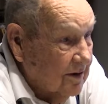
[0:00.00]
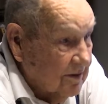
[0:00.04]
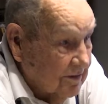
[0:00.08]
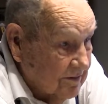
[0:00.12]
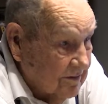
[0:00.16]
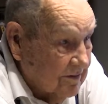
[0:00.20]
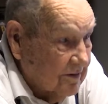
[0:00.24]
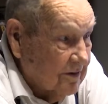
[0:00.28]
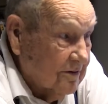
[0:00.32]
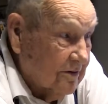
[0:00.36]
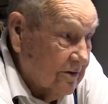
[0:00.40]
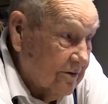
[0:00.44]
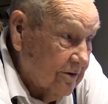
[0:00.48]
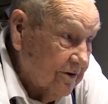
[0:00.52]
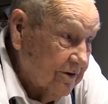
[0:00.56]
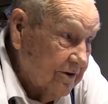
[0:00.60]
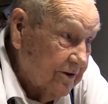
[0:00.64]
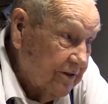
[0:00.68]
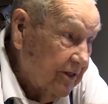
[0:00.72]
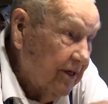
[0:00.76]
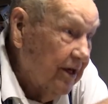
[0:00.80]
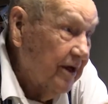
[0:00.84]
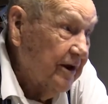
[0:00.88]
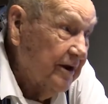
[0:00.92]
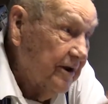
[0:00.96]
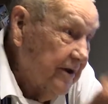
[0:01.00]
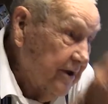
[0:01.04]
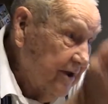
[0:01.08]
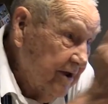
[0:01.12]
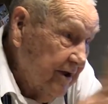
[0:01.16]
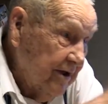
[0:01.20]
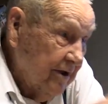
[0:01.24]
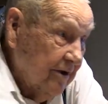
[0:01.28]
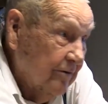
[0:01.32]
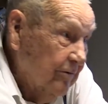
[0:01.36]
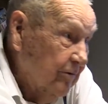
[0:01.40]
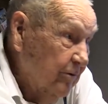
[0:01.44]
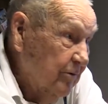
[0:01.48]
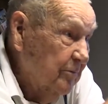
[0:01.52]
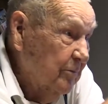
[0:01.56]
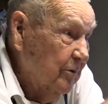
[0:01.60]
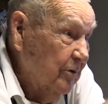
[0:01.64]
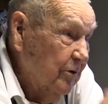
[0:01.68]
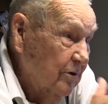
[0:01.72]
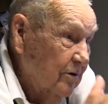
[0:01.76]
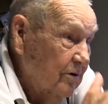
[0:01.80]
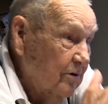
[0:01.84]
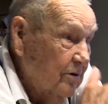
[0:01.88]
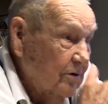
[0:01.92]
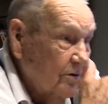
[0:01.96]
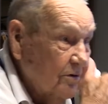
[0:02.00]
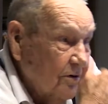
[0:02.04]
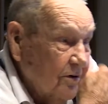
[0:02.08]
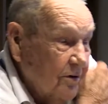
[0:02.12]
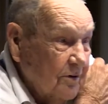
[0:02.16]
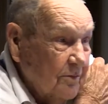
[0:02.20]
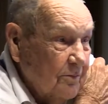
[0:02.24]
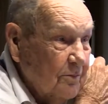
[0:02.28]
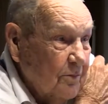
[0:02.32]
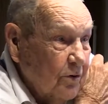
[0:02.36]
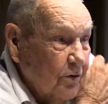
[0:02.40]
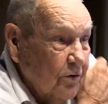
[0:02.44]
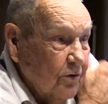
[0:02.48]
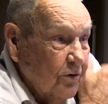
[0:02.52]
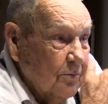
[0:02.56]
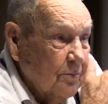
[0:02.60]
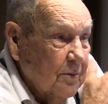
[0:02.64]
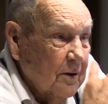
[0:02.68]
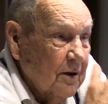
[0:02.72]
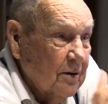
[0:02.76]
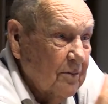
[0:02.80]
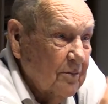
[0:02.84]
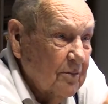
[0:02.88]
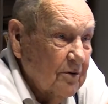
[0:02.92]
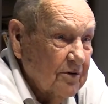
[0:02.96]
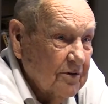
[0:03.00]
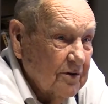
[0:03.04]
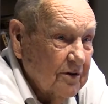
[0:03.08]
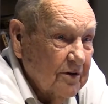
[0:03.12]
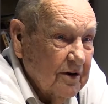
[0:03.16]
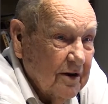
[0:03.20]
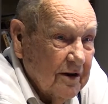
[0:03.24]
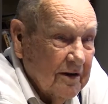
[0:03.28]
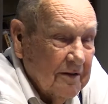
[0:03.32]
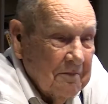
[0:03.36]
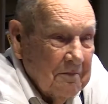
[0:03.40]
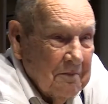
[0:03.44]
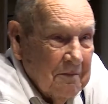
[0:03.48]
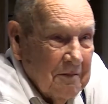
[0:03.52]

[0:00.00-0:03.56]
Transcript: that, that, that day, we moved, loaded up and moved to Panama City.